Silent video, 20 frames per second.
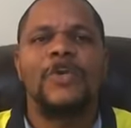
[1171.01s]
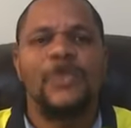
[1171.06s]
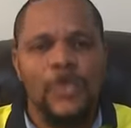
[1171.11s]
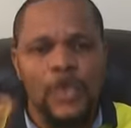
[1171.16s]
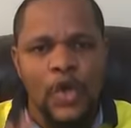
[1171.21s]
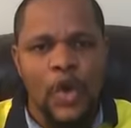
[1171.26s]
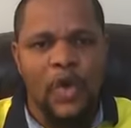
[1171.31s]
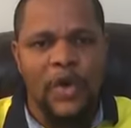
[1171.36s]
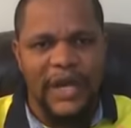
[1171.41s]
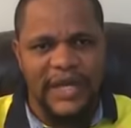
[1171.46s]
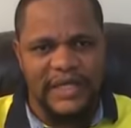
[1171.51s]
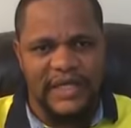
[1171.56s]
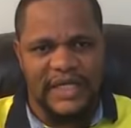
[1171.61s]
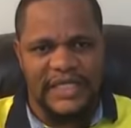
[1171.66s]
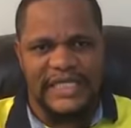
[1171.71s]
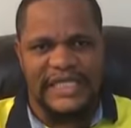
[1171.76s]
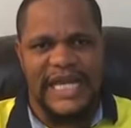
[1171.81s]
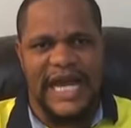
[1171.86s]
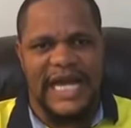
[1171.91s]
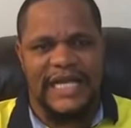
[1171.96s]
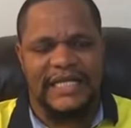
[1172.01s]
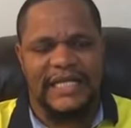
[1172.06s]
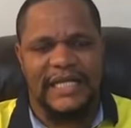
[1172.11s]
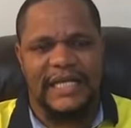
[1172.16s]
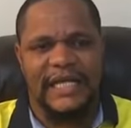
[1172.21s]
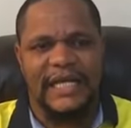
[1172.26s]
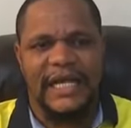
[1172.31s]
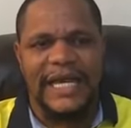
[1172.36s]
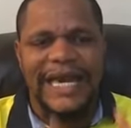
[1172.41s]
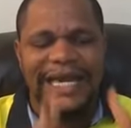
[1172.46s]
No, it does not.
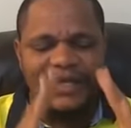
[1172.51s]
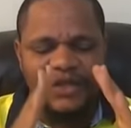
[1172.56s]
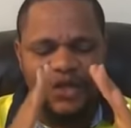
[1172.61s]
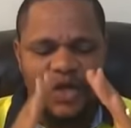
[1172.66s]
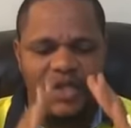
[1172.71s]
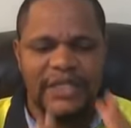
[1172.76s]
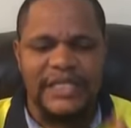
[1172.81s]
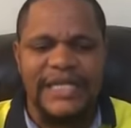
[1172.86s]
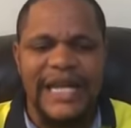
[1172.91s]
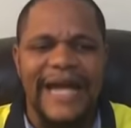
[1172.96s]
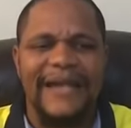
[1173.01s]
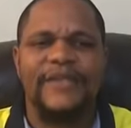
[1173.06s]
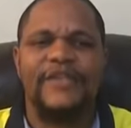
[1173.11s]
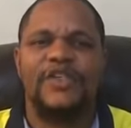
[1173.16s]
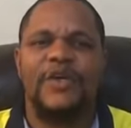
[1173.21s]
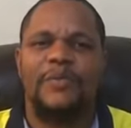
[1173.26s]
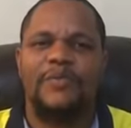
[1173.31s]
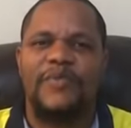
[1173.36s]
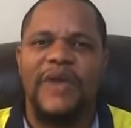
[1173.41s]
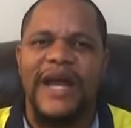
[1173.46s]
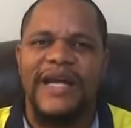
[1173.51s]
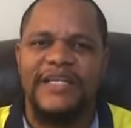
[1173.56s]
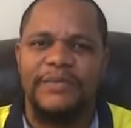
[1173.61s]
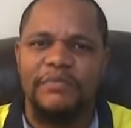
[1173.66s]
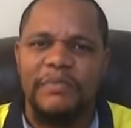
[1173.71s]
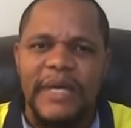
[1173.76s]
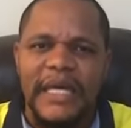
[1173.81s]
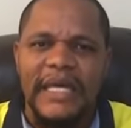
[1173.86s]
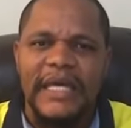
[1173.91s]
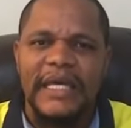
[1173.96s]
It does not
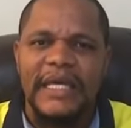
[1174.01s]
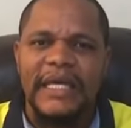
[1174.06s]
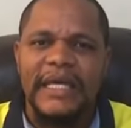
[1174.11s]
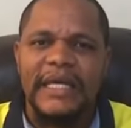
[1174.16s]
surprise me.